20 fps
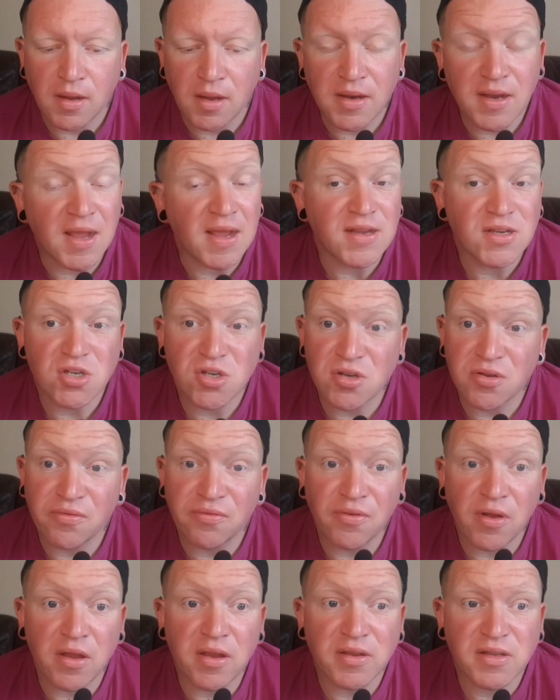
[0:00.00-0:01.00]
And yeah,
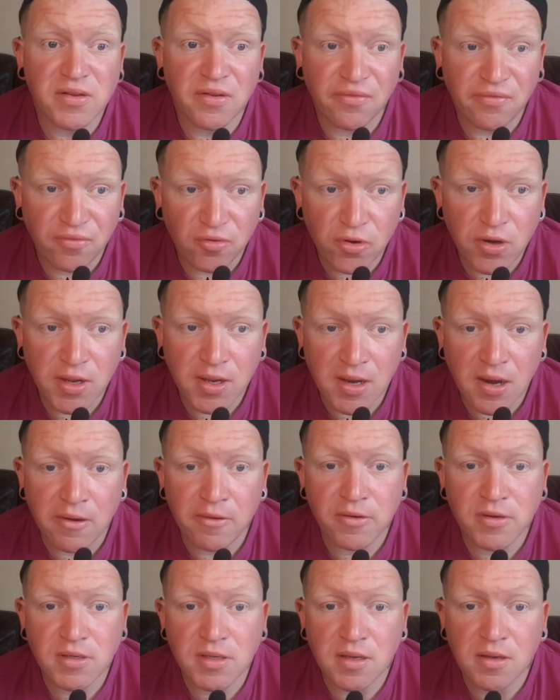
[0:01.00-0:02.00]
he's a funny
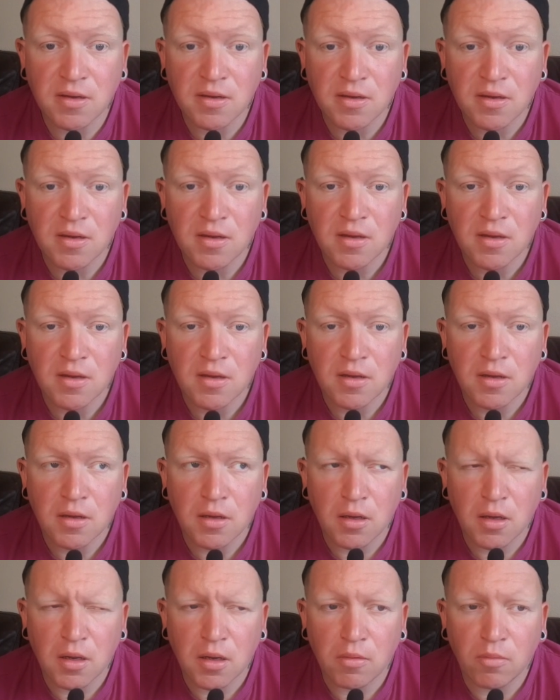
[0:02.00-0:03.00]
character
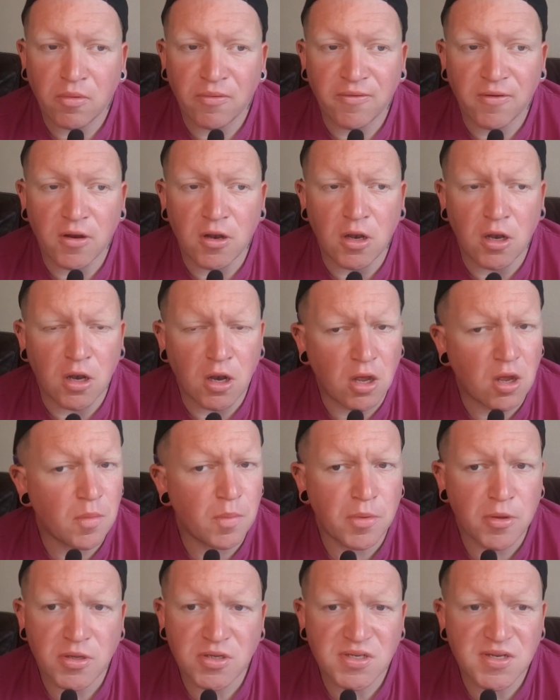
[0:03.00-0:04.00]
with a lot
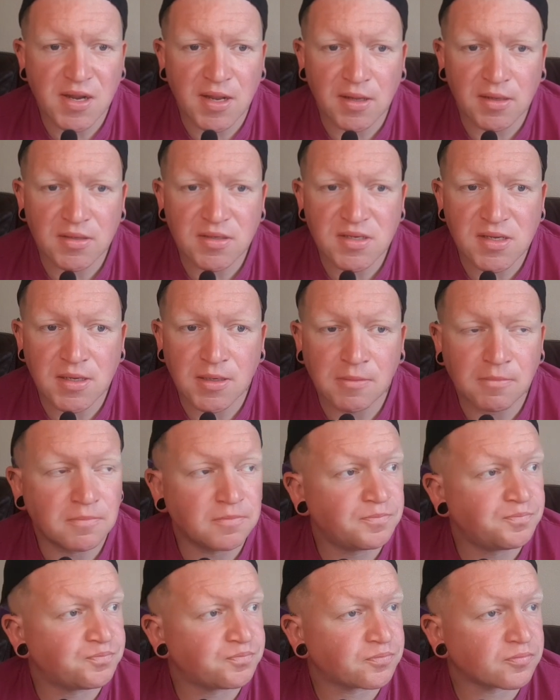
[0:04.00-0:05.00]
of personality.
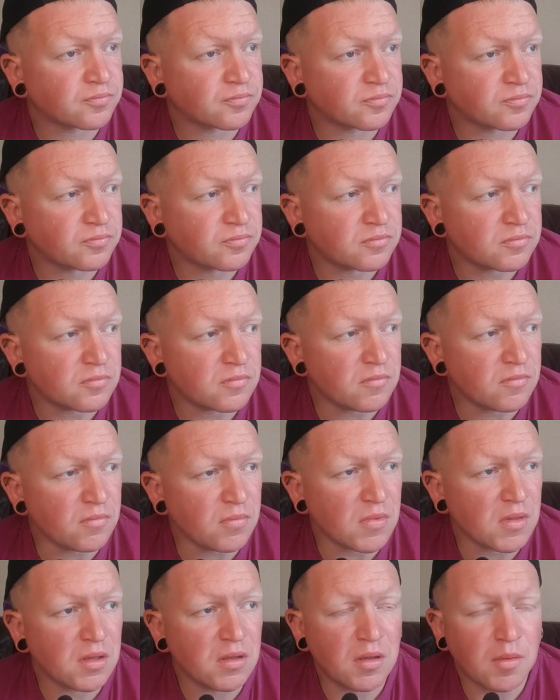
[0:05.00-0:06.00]

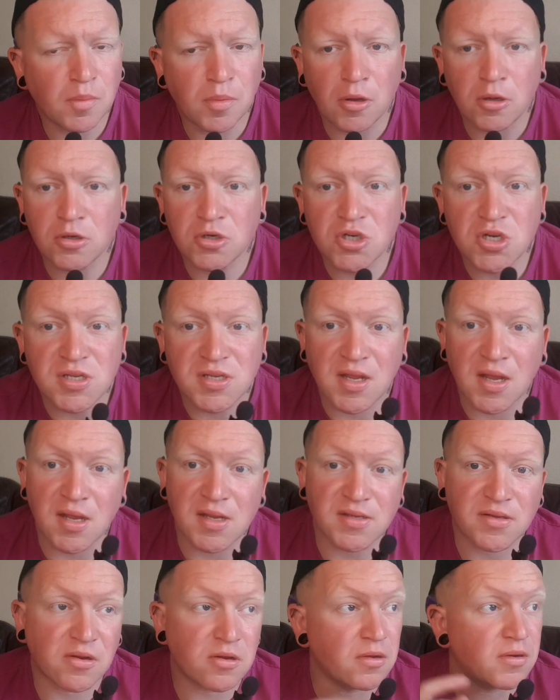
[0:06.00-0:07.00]
Apologies
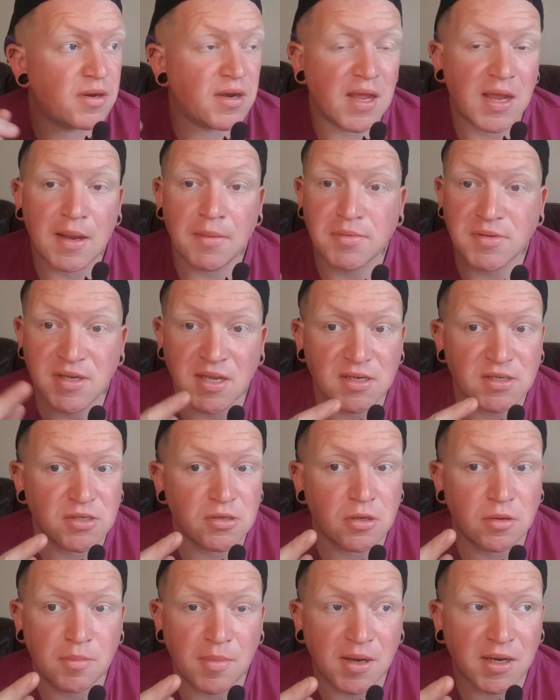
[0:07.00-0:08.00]
guys, I've got neighbours next
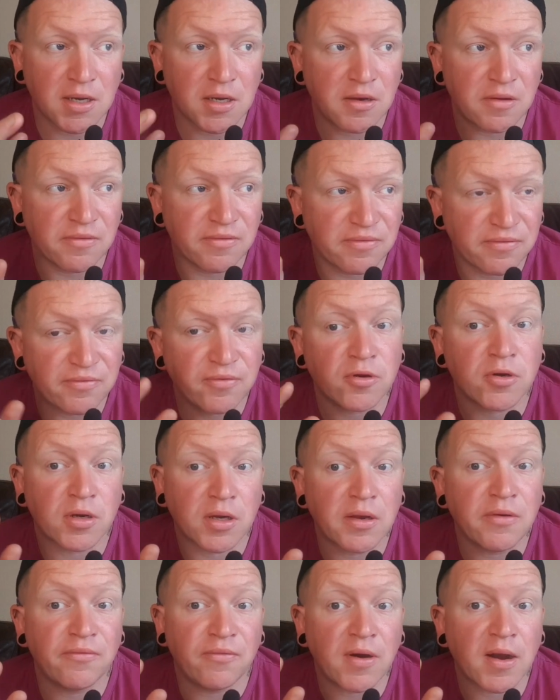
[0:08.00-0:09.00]
door making a
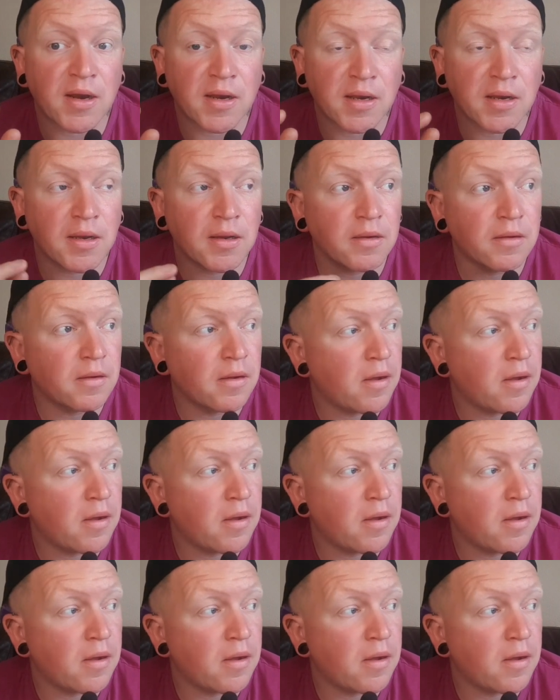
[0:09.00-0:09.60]
fucking racket.